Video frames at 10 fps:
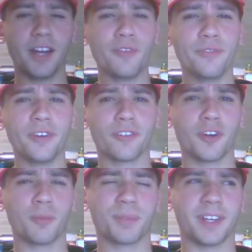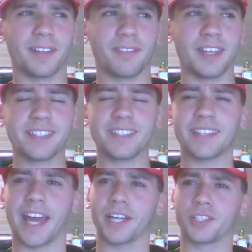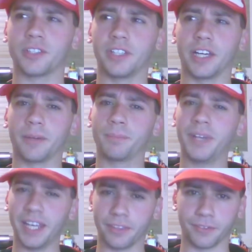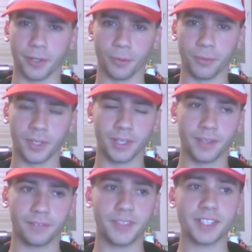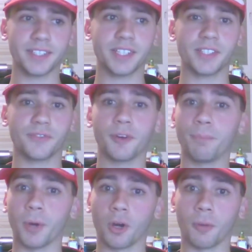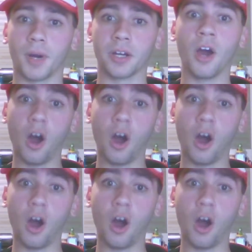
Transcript: now for a group that isn't actually a playthrough. This is from Pokemon